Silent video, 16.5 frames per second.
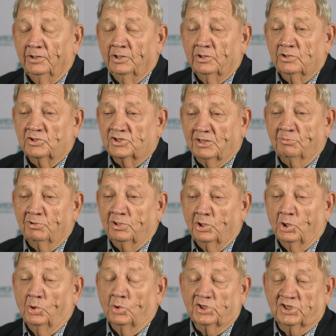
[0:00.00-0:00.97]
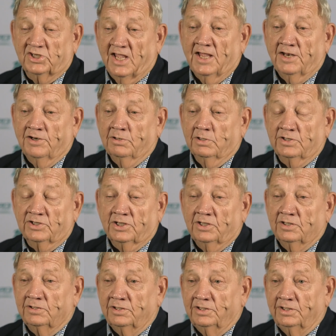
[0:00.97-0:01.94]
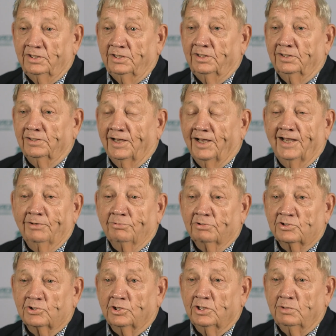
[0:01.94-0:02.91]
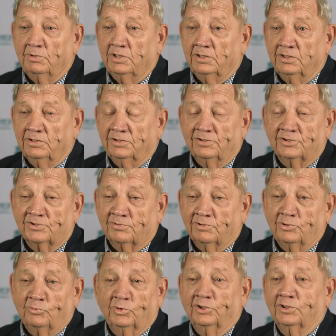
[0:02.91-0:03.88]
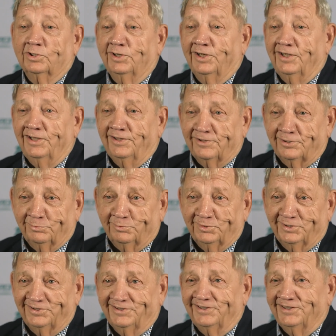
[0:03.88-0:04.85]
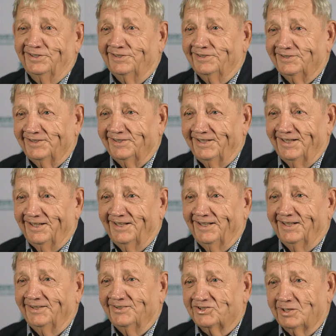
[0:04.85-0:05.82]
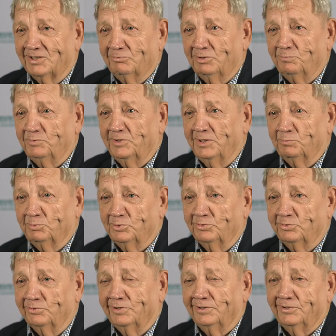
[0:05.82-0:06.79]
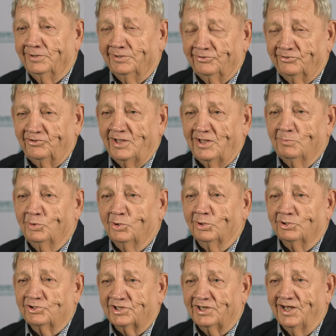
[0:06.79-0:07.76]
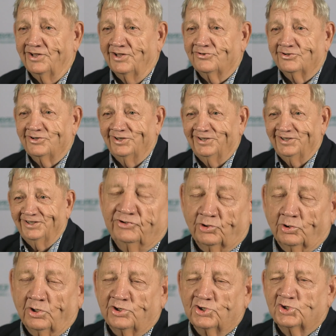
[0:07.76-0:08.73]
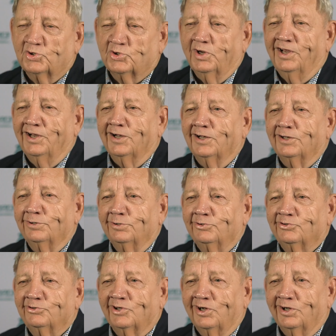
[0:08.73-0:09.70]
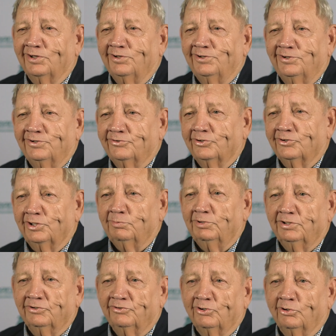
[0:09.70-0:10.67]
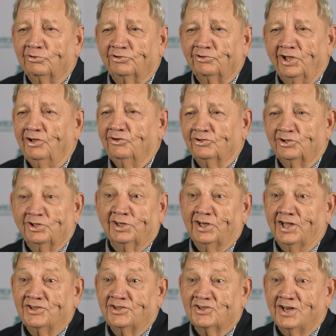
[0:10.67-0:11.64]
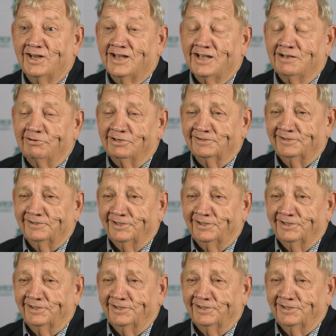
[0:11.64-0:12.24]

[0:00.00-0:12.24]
some of the old standards in the Iowa soybean industry, Willard Latham and some of the people, Seymour Johnson and George Strayer, who started the Soybean Association in Hudson, Iowa,